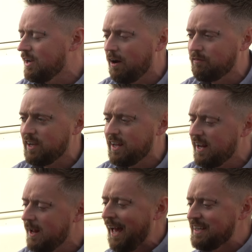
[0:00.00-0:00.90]
lovely in
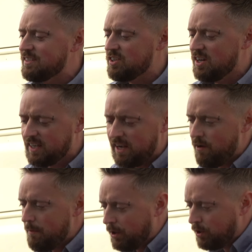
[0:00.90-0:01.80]
here. And this is going to give
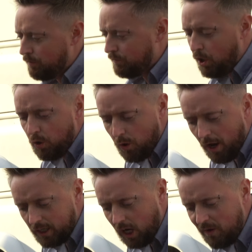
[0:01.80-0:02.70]
him a good view
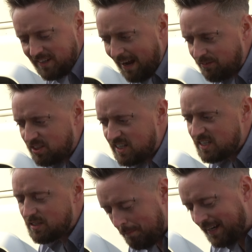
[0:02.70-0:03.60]
going down to
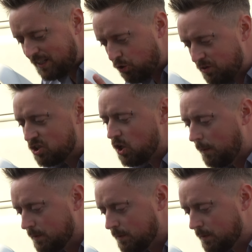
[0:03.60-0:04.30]
this, making sure he stops